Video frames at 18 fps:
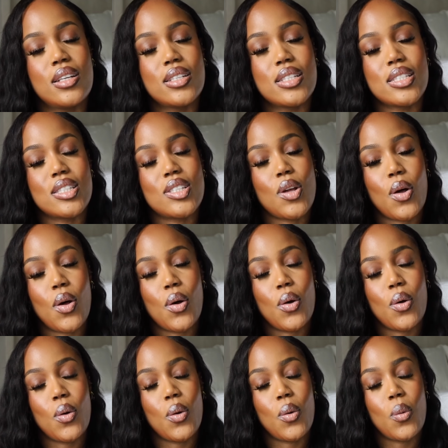
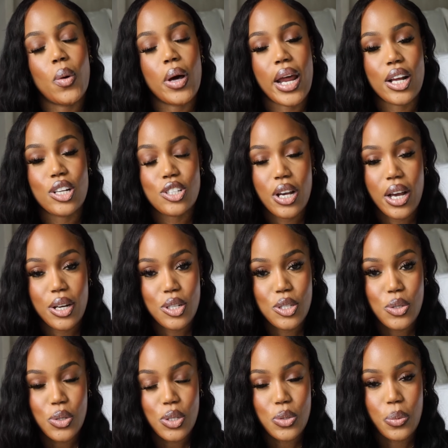So what I try to
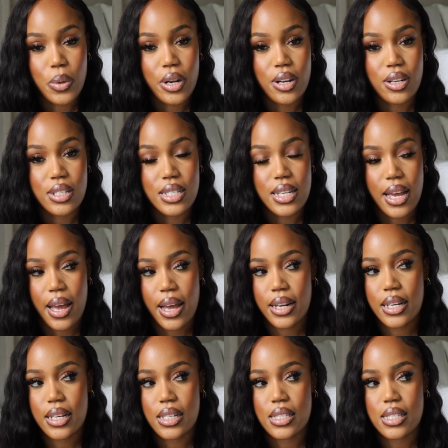do is when her
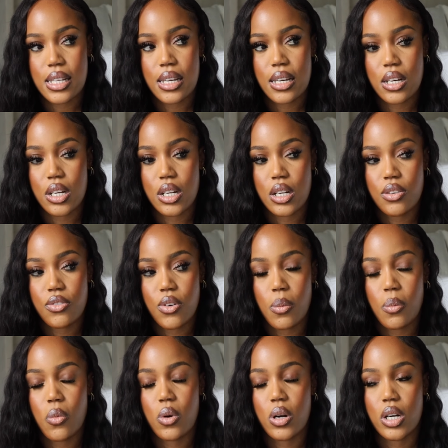dad gets here
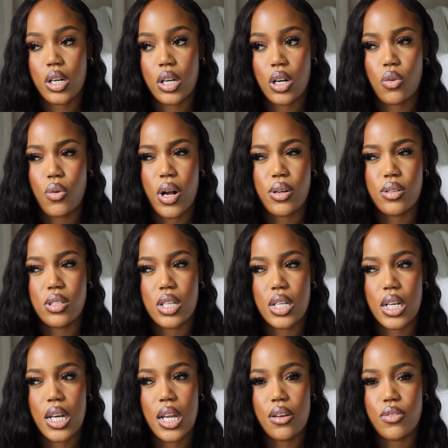from work around
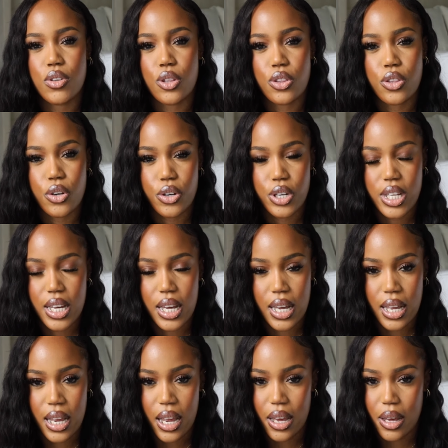
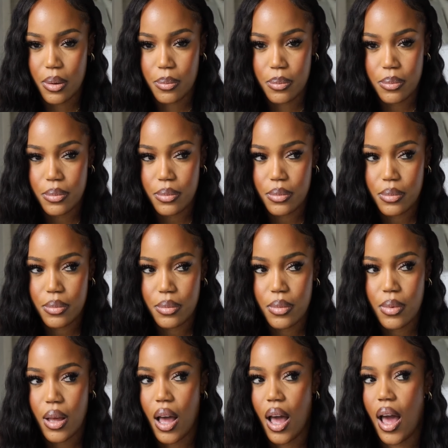11:30 a.m.,
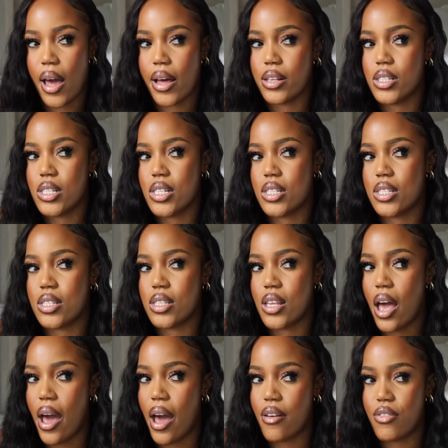I'll
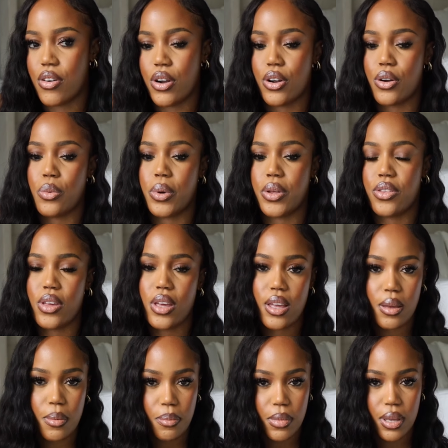just have her with
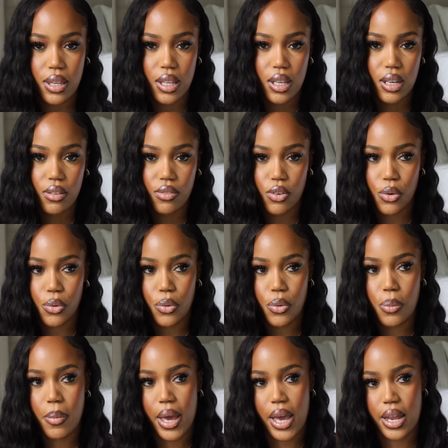him in the living
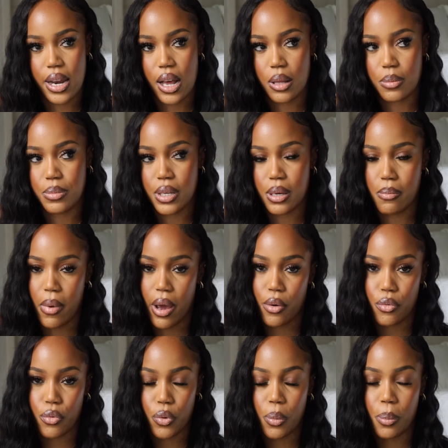room and I'll be in my
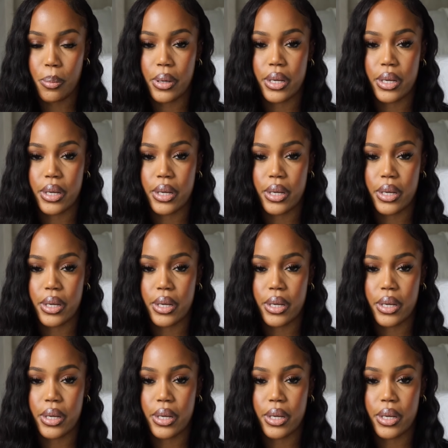room.